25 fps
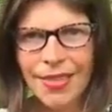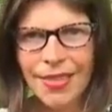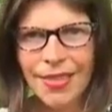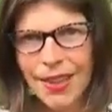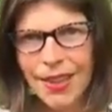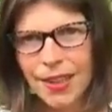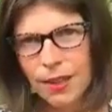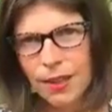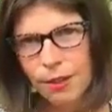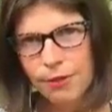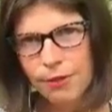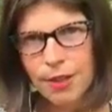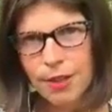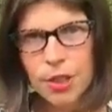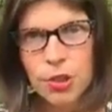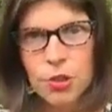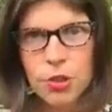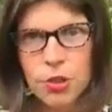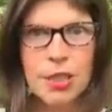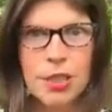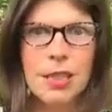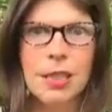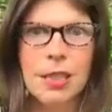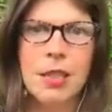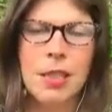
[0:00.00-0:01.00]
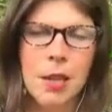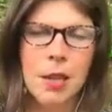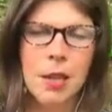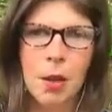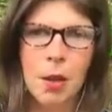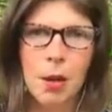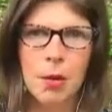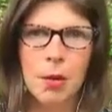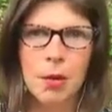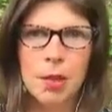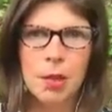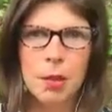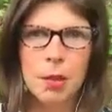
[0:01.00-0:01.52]
And then eventually,
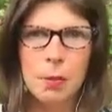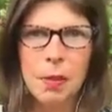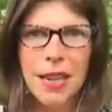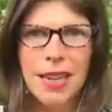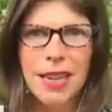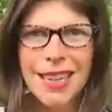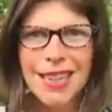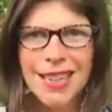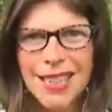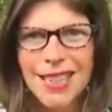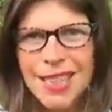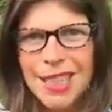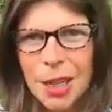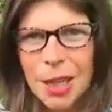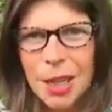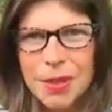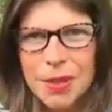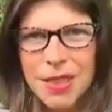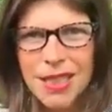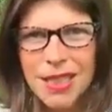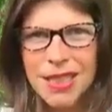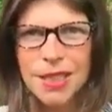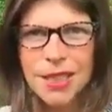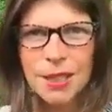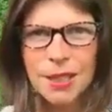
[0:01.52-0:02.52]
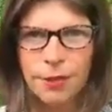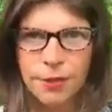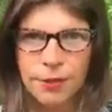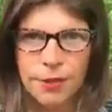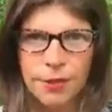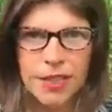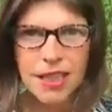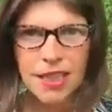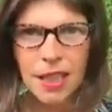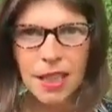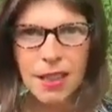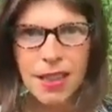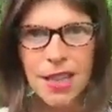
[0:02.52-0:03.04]
depending on the substance,
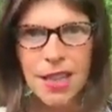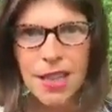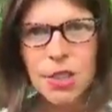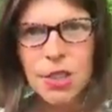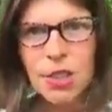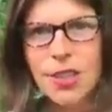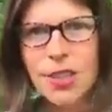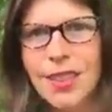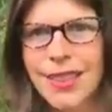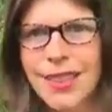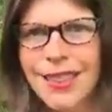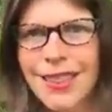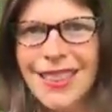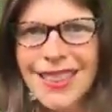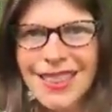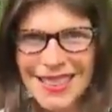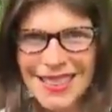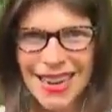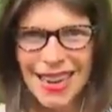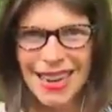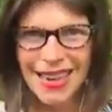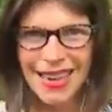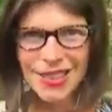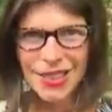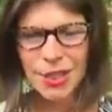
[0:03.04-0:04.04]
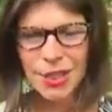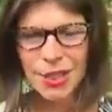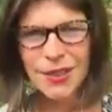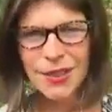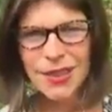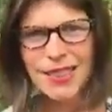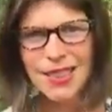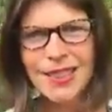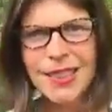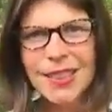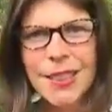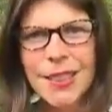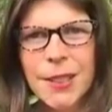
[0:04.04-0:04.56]
physiologically attached to it.